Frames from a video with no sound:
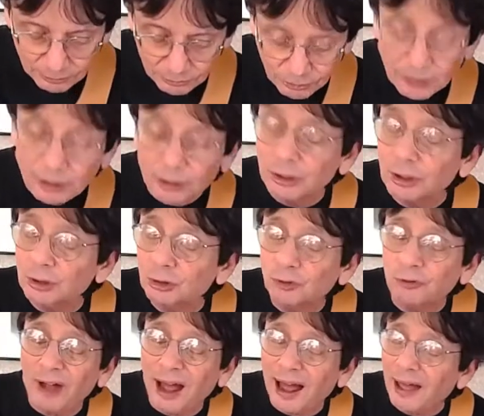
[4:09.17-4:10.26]
Delia's
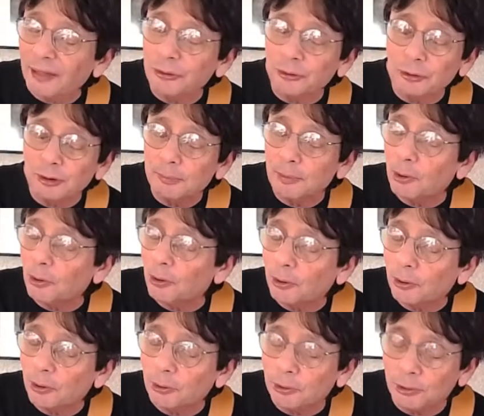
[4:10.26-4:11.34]
father
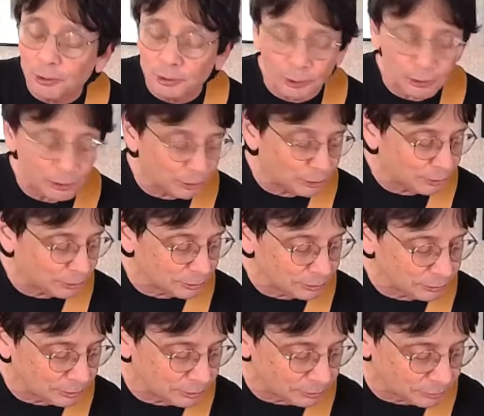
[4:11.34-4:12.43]

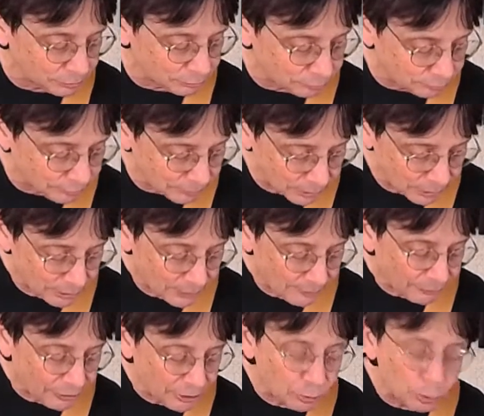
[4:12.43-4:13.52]
moaned.
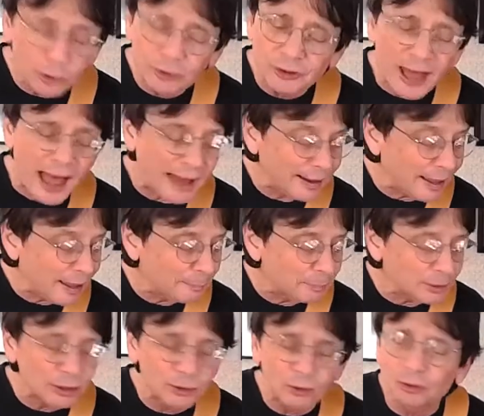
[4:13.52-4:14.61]
It would not have
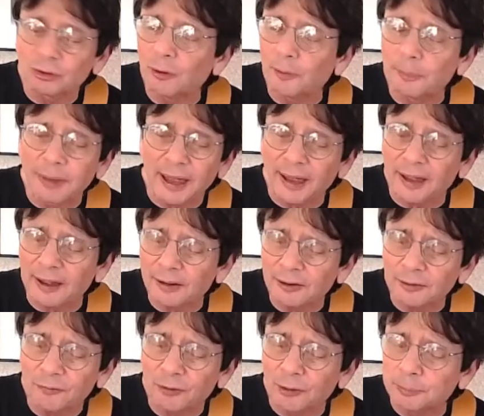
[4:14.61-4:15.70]
been so bad
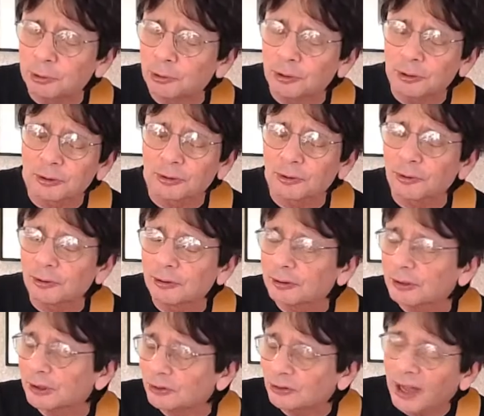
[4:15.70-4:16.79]
if the poor girl
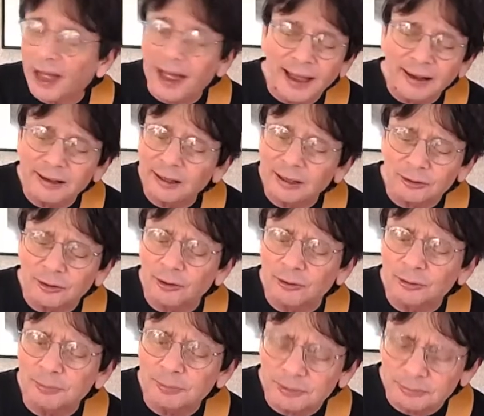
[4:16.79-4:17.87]
had died at
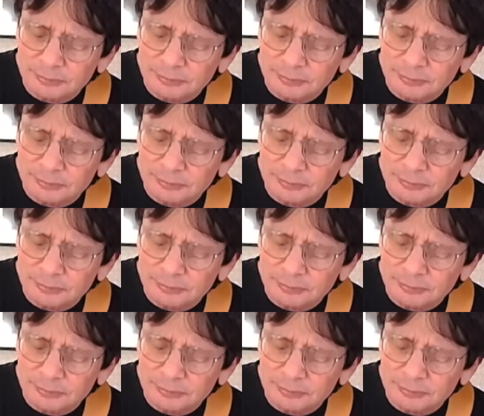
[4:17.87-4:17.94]
home.